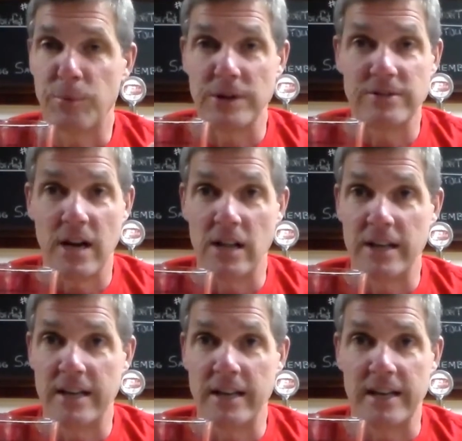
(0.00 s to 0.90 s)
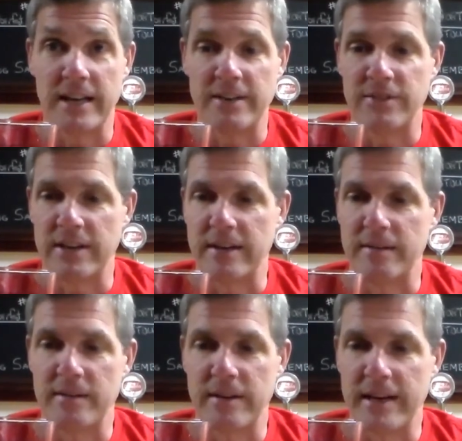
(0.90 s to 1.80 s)
pretty solid. It's
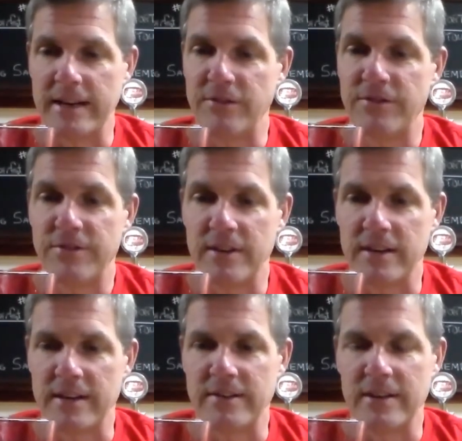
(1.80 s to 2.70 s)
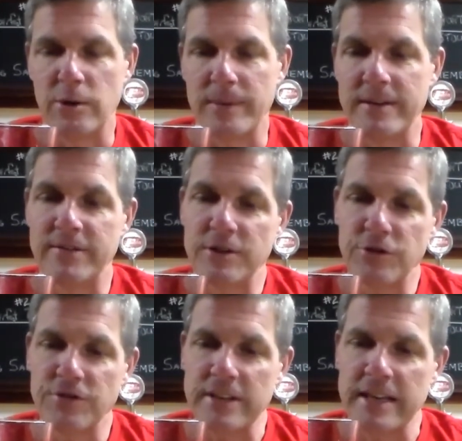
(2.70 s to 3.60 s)
a little bit
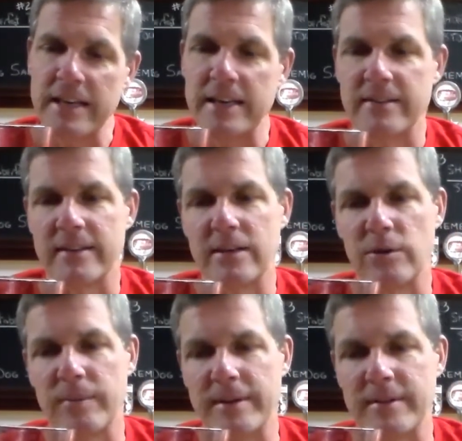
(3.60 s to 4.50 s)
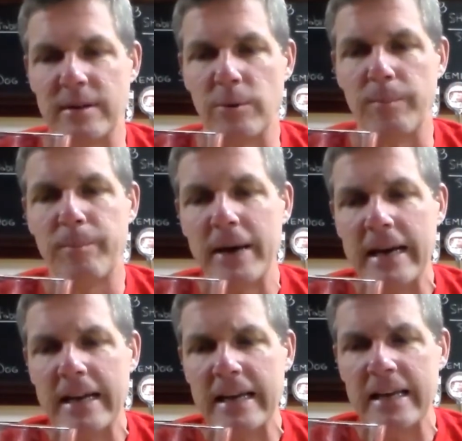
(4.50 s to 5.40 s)
citrusy. It's a little
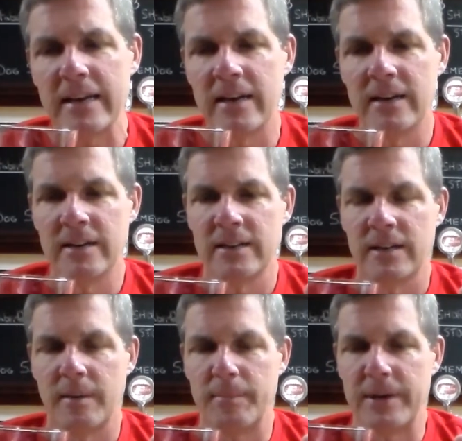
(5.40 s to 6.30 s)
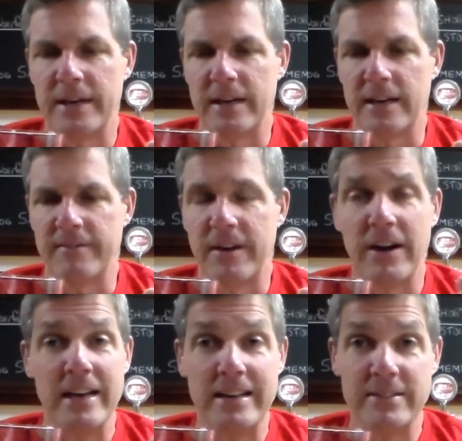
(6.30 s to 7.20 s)
bitey, but
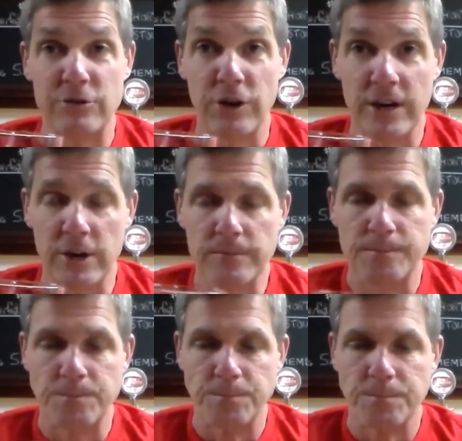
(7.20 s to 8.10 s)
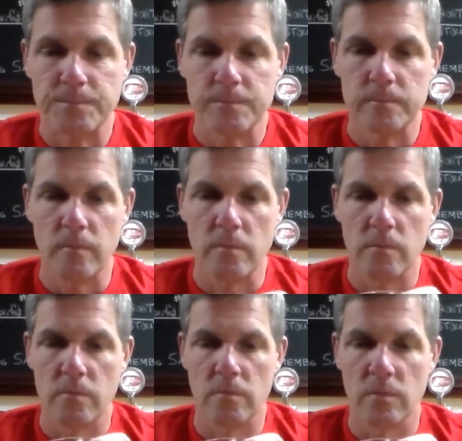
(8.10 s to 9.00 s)
very easy drinker.
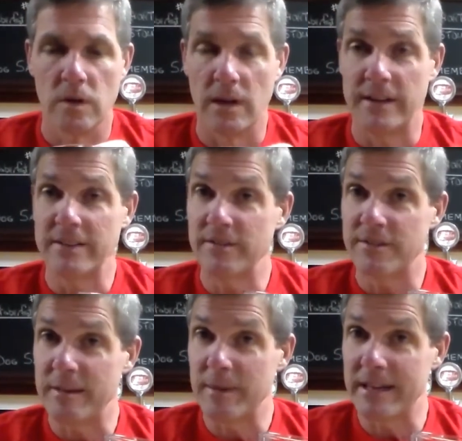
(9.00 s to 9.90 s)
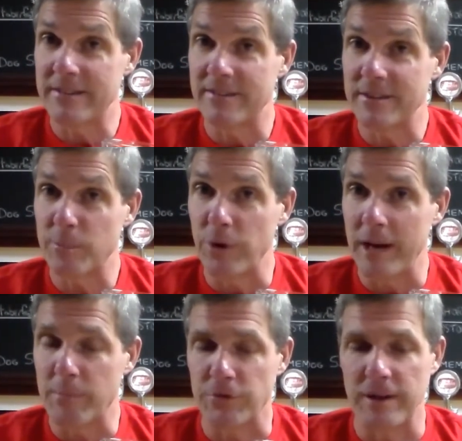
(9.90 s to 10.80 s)
It doesn't seem like it's a
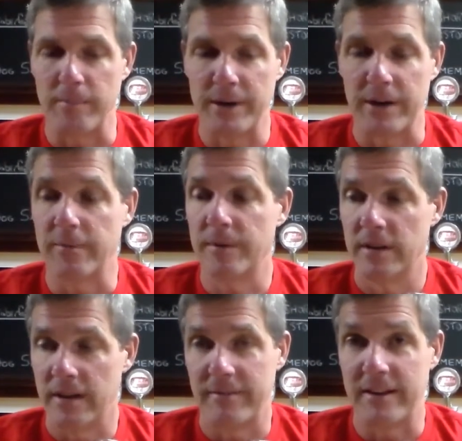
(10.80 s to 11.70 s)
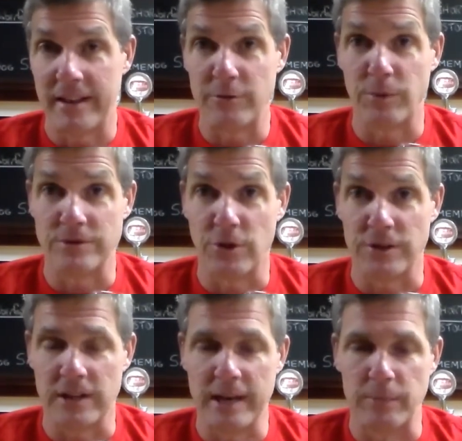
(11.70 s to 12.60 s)
6.8% beer. That's what's
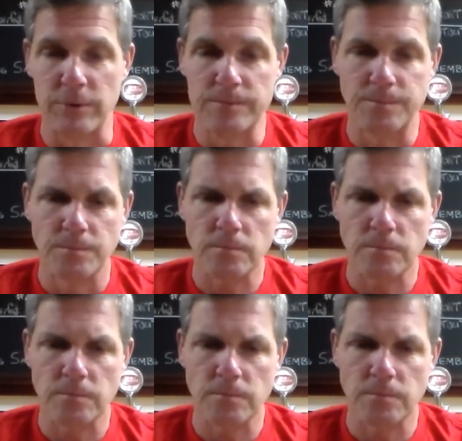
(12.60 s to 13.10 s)
on the label.